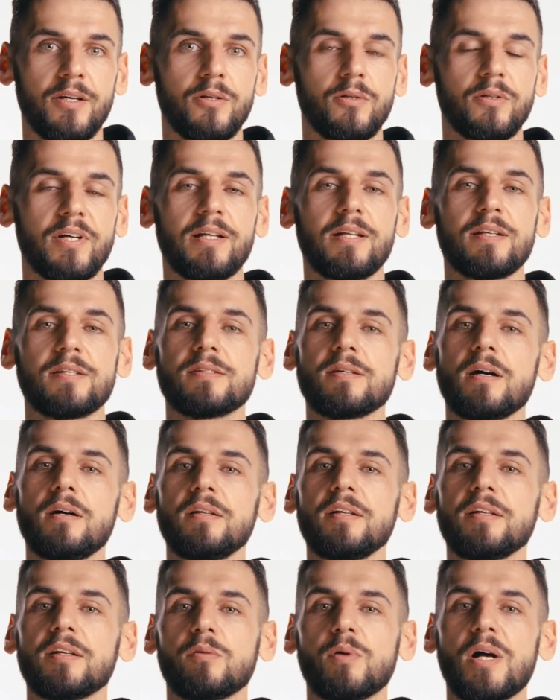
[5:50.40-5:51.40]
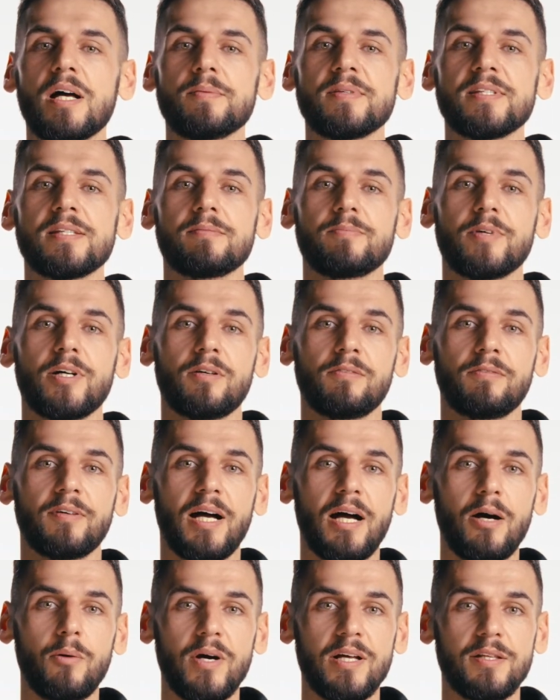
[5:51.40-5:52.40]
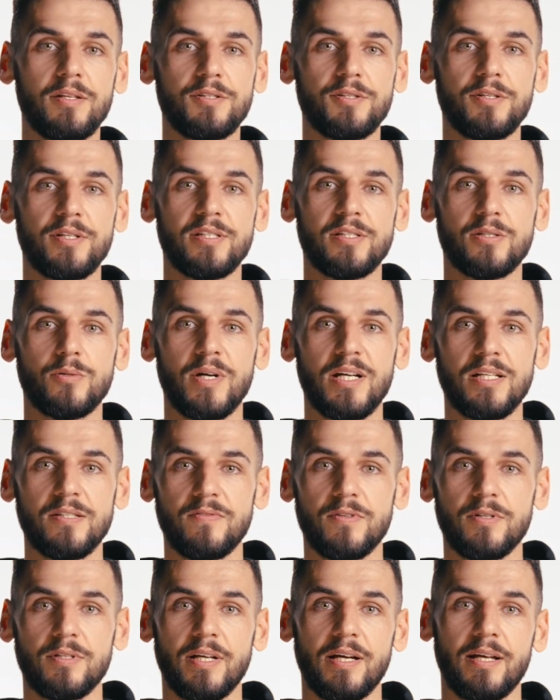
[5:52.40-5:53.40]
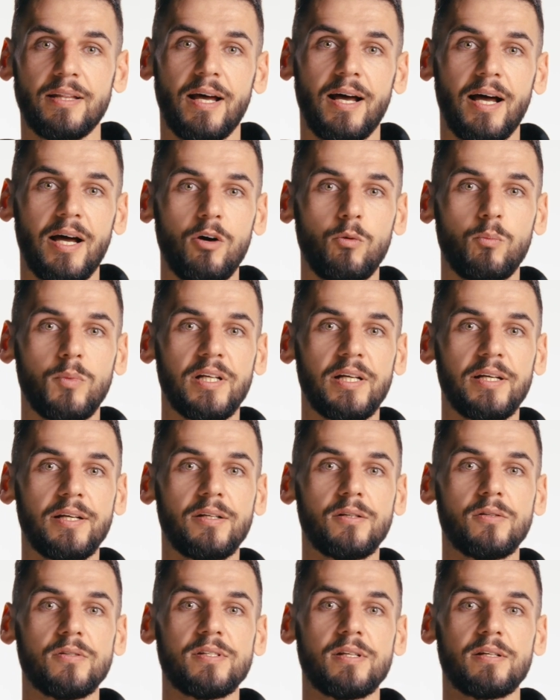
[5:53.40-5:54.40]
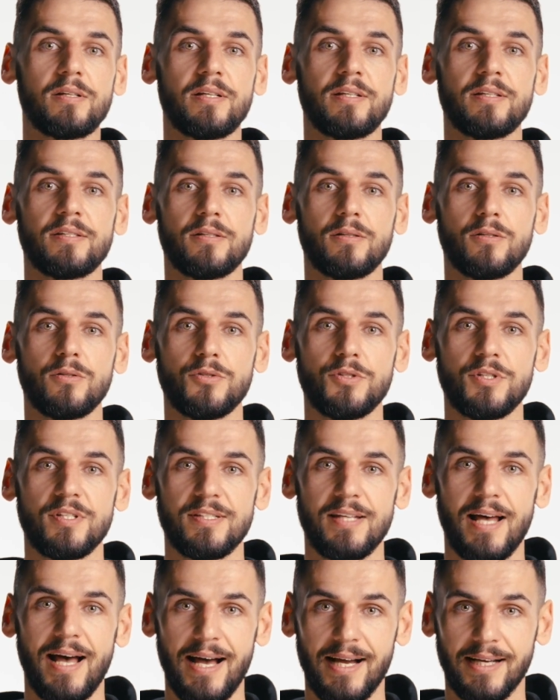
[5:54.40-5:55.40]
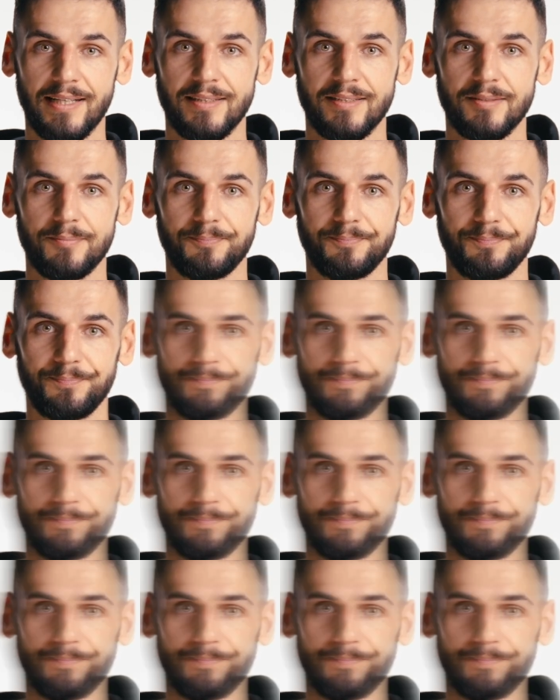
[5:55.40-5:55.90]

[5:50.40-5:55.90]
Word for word: you'll get a solid grasp of how energy is transferred and how molecules in solutions act.